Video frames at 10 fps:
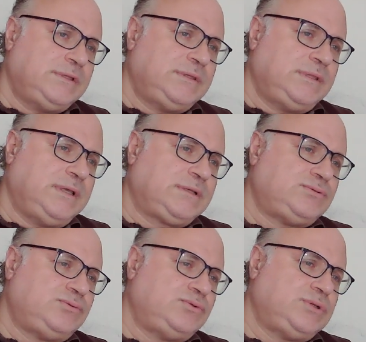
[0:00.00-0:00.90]
The next
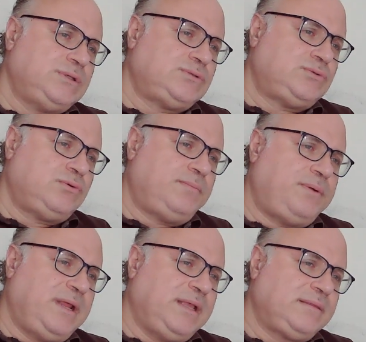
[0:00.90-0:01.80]
solution is to
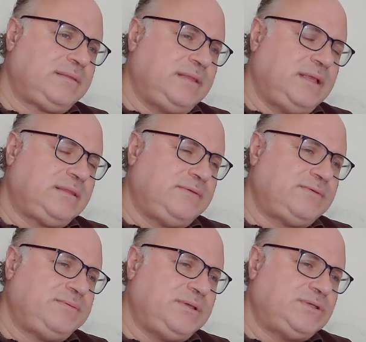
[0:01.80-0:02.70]
plant native
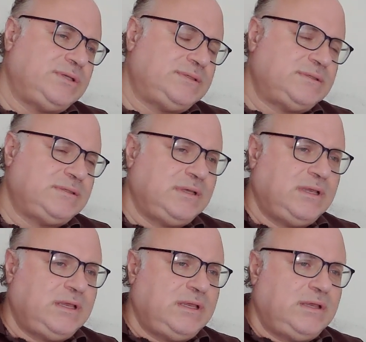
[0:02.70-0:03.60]
species.
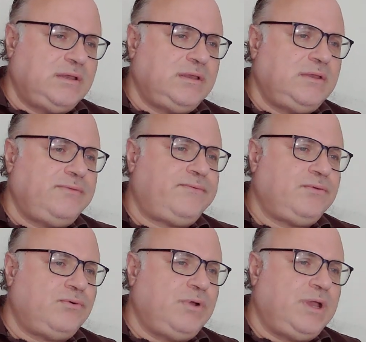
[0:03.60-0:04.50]
If
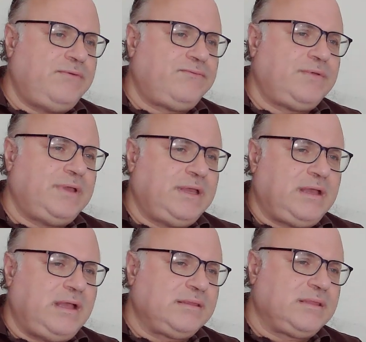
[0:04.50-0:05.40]
you have a
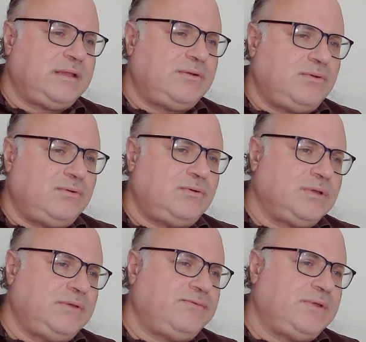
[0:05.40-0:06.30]
garden or
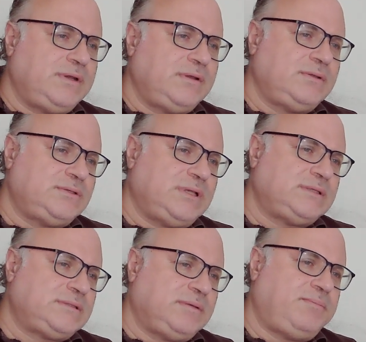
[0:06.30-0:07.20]
even
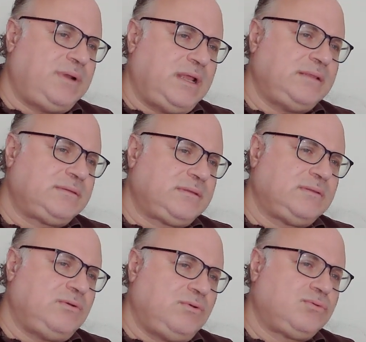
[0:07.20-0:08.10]
just a plant
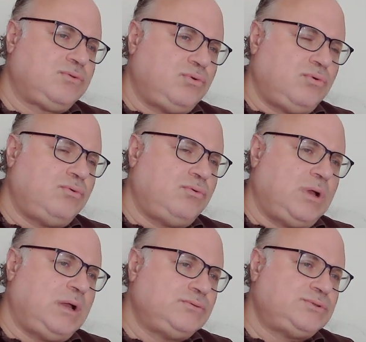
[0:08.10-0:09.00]
or two
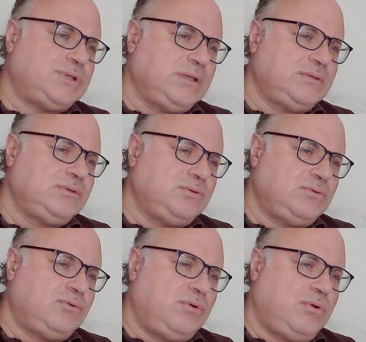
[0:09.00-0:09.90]
outside
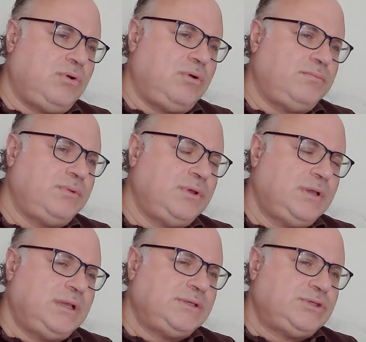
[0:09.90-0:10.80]
your home,
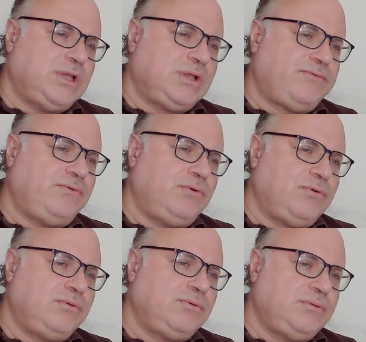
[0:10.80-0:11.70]
check
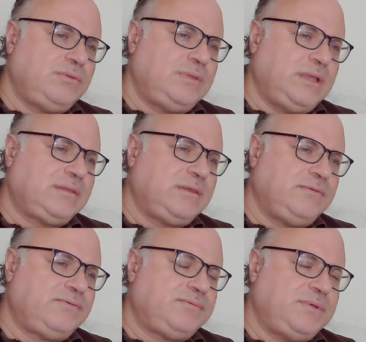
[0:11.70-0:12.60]
for
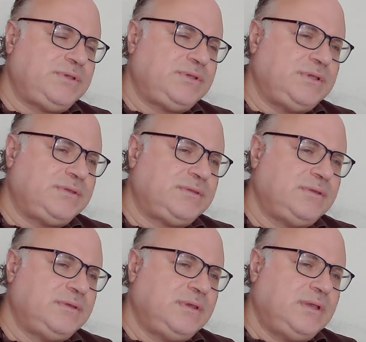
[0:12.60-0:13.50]
native species.
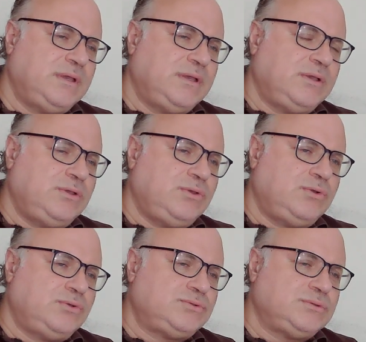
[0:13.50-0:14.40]

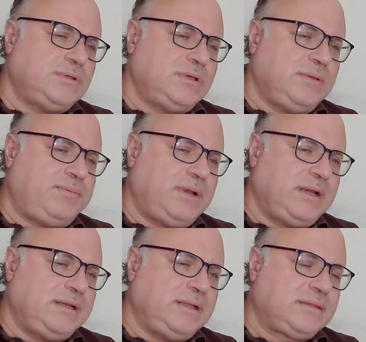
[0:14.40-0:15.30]
Use a
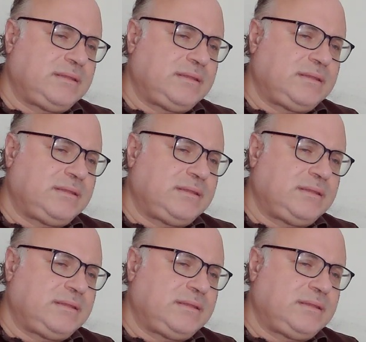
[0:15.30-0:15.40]
plant